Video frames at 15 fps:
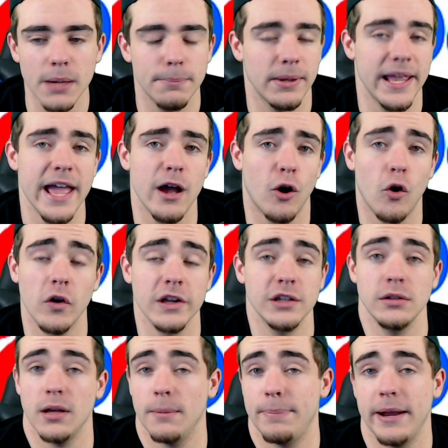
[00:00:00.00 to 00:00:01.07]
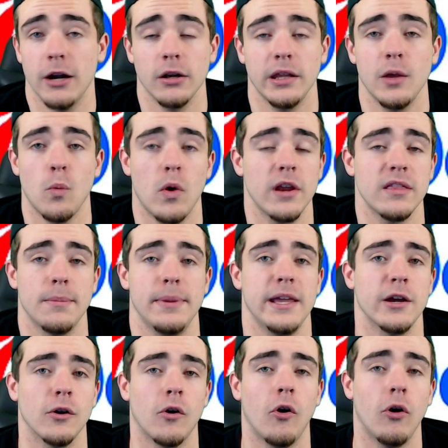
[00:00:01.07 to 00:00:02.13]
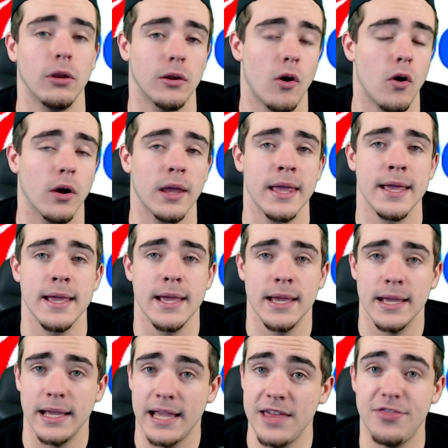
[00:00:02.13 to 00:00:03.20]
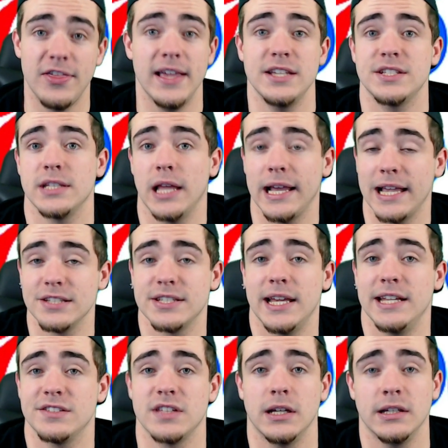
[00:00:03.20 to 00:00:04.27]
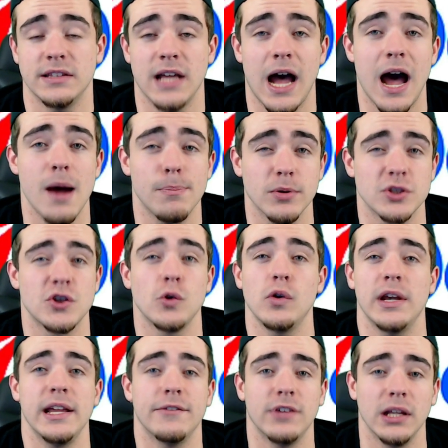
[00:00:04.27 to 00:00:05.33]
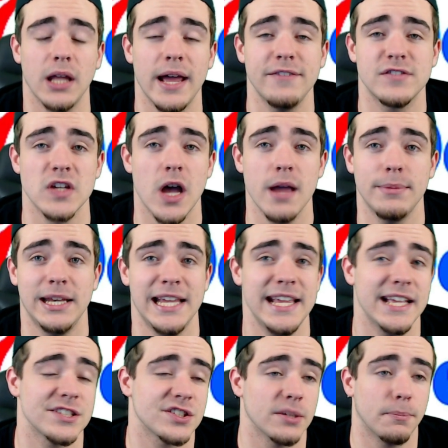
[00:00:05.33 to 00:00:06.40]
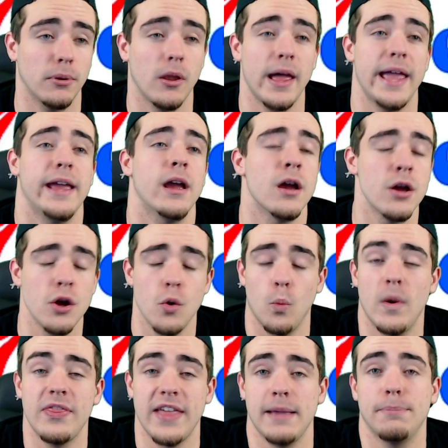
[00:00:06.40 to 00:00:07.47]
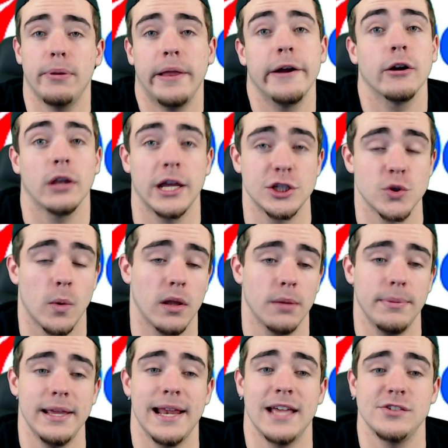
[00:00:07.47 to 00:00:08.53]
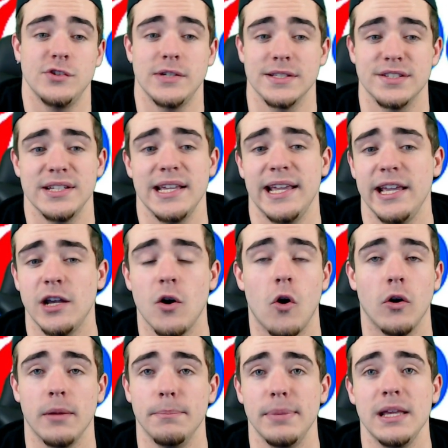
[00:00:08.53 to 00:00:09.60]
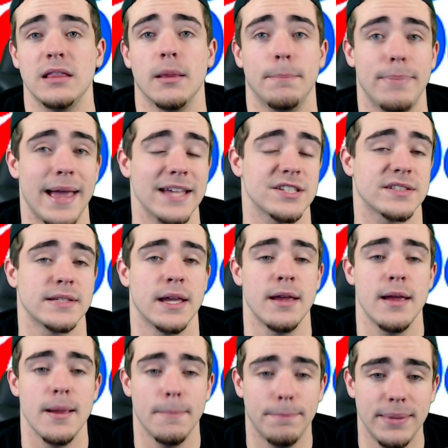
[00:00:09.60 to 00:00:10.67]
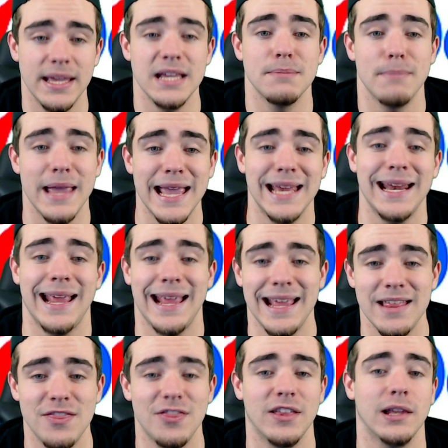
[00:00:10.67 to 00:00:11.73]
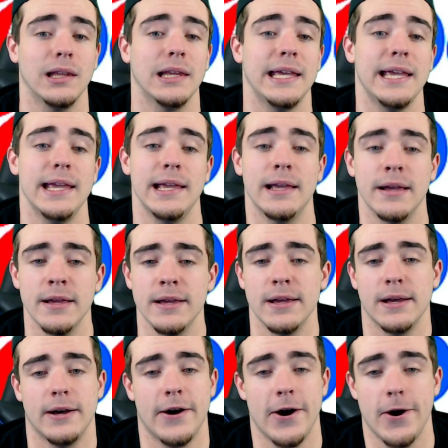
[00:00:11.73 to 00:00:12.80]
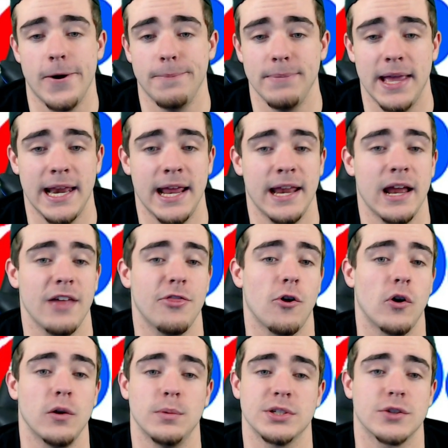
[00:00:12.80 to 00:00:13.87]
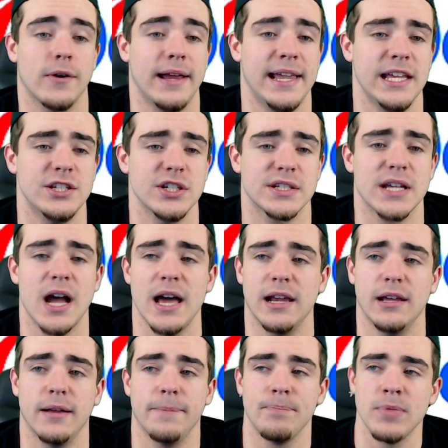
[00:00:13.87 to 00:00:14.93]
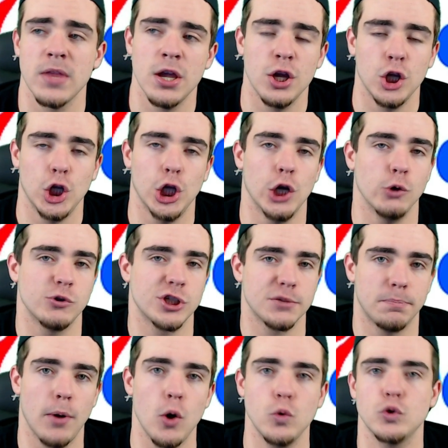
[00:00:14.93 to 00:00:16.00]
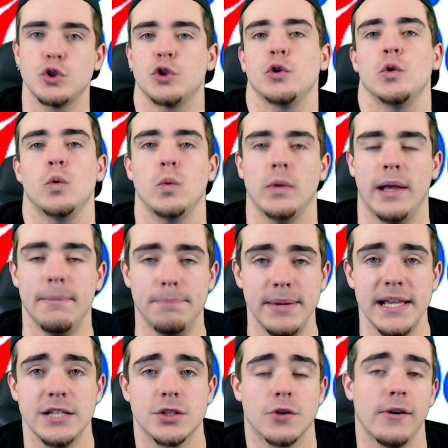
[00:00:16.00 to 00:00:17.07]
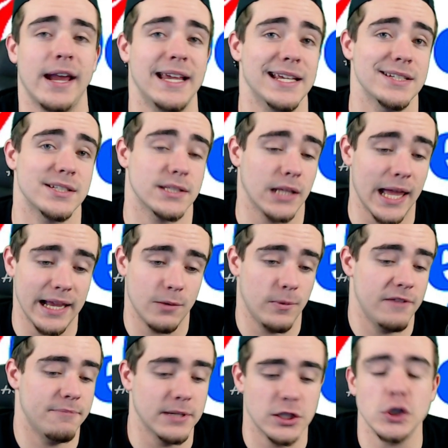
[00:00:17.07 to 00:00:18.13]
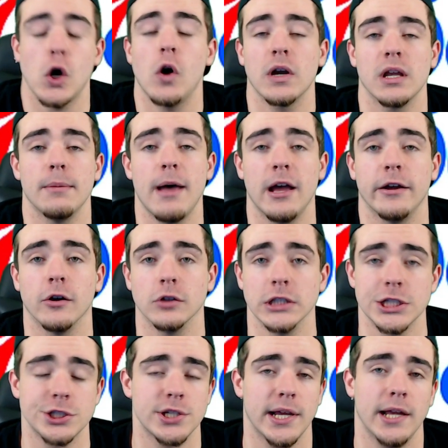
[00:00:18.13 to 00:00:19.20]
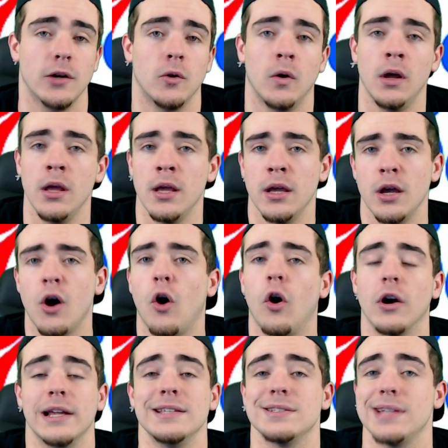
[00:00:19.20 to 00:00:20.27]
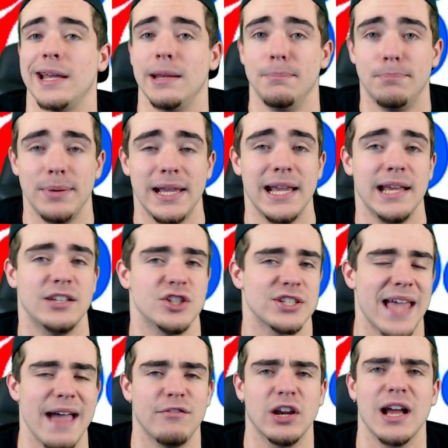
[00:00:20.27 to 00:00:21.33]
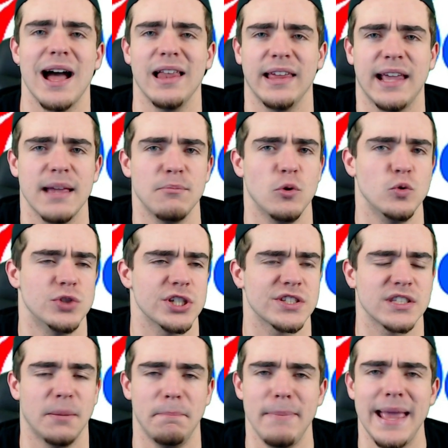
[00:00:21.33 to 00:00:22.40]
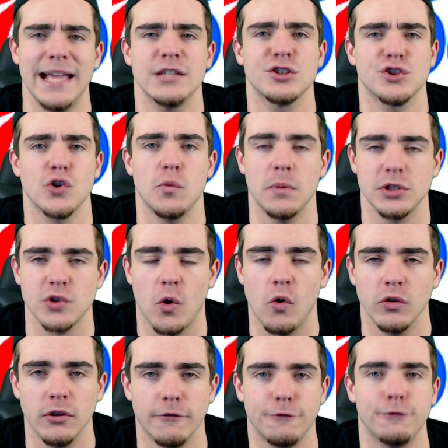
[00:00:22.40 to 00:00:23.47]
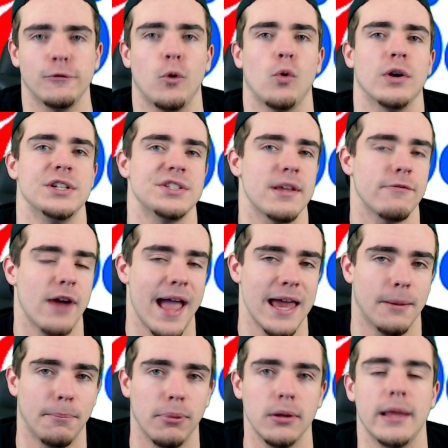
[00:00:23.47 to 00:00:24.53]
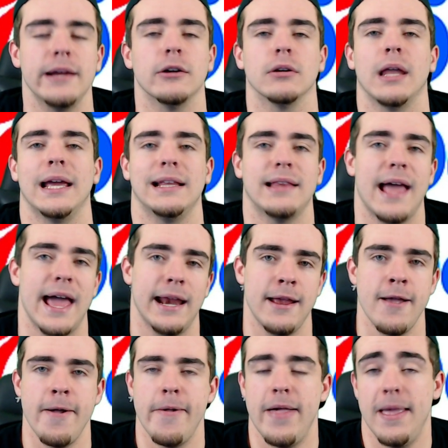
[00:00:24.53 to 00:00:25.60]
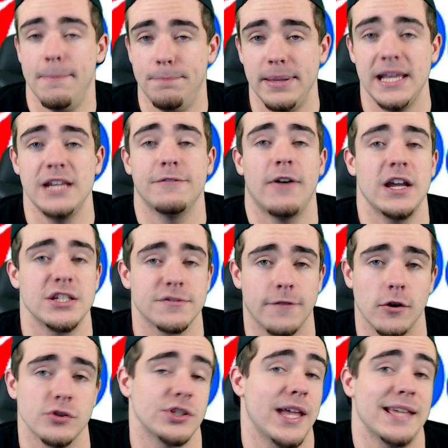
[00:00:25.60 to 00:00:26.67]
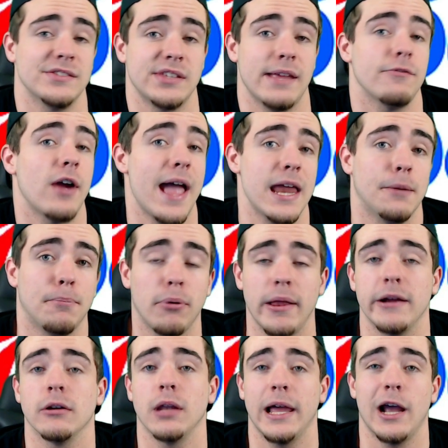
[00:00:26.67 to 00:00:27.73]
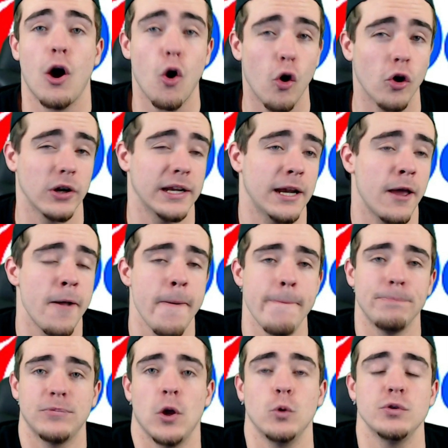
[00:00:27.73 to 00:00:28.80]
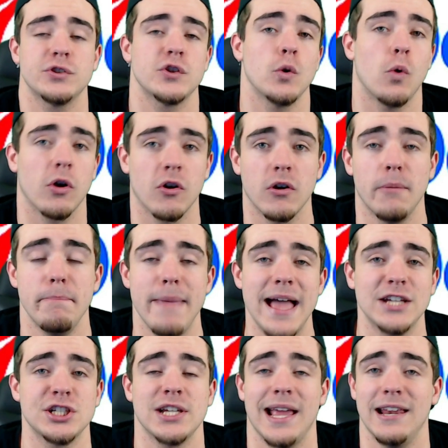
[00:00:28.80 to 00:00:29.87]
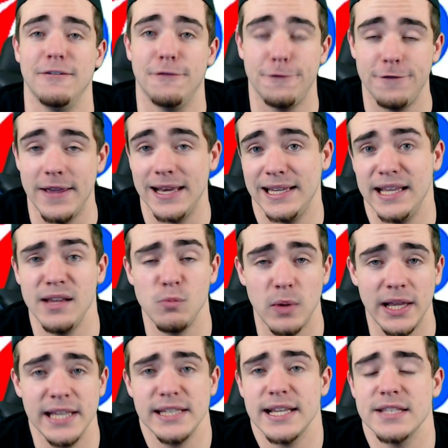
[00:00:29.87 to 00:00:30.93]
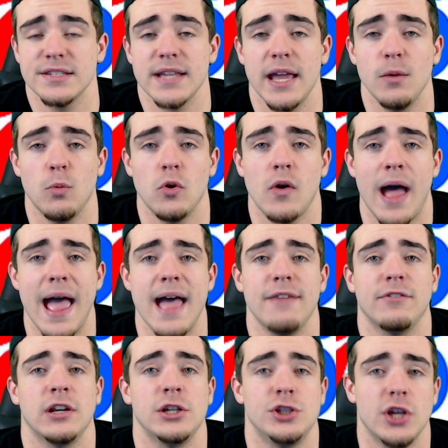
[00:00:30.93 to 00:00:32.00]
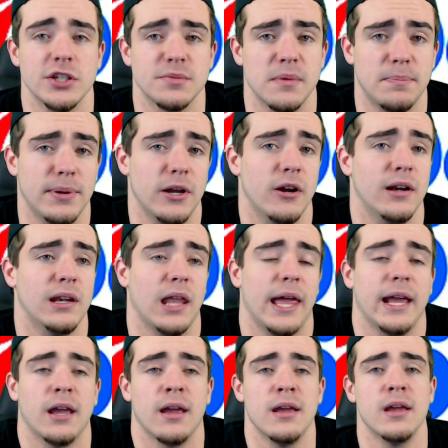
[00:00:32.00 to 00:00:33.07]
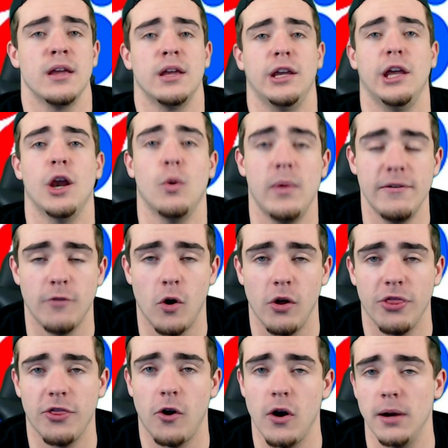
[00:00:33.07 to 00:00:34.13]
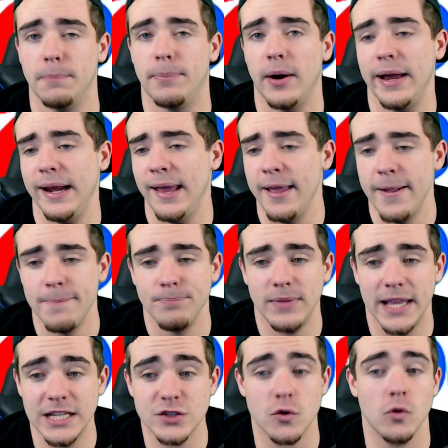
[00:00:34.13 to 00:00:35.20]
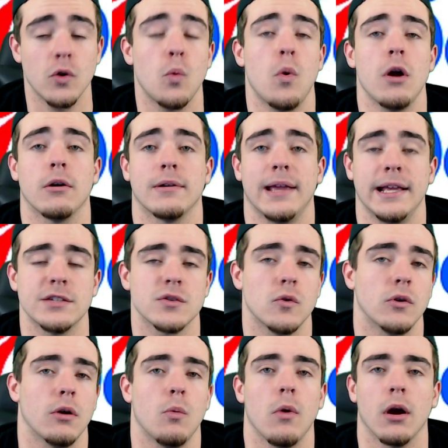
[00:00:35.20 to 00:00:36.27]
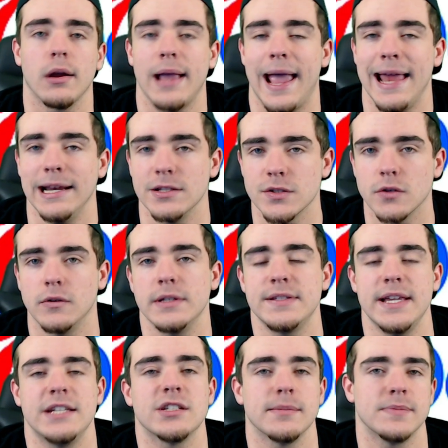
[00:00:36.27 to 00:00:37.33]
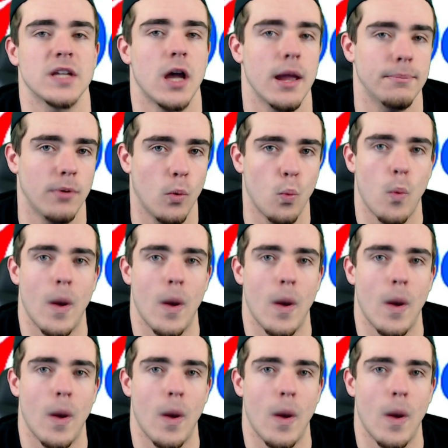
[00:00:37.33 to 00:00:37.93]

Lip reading: yeah, Harden apparently wanted to be here all along. He thinks, like I said, it's the opportunity of a lifetime, and he gets to play with a player like Joel Embiid. As you can see, he called Embiid the best big man in the league. And I thought it was great. He just kind of, you know, spoke to Embiid's greatness. Like we've been talking about here on this channel, Harden said Embiid, just having a guy like him who just demands so much on the floor. He's never had a player like that. Embiid vice versa has never had a player like Harden. Those two are going to mesh and fit. He did say we'll have an adjustment period, like, you know, we've all thought, but it's going to work. It's going to work, and it's going to take some time. But